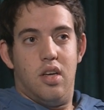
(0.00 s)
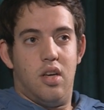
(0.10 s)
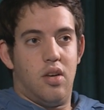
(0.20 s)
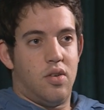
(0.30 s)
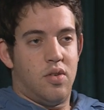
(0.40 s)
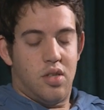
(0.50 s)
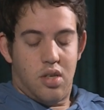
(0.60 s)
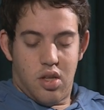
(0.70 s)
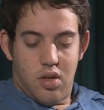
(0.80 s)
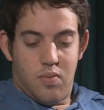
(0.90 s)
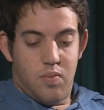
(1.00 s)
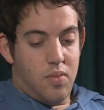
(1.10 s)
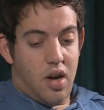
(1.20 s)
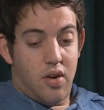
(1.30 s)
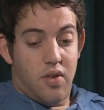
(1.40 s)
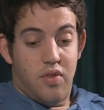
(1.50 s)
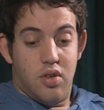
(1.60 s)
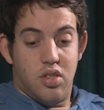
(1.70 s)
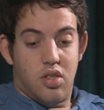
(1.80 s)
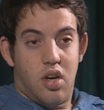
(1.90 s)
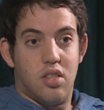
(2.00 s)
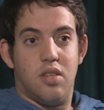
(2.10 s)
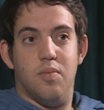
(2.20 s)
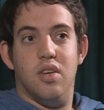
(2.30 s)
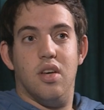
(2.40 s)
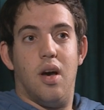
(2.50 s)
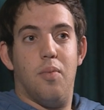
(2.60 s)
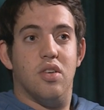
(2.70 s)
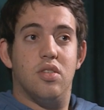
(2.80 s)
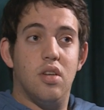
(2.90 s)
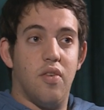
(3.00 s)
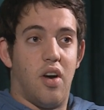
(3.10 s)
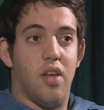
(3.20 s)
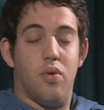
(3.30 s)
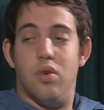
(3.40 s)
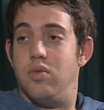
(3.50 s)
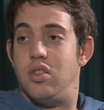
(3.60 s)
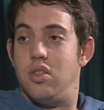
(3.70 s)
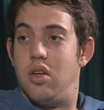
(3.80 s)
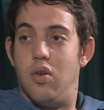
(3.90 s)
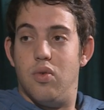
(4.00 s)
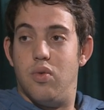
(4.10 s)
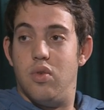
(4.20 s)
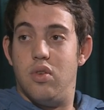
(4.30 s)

on another matter, if you're just asking me how much, if I thought it was no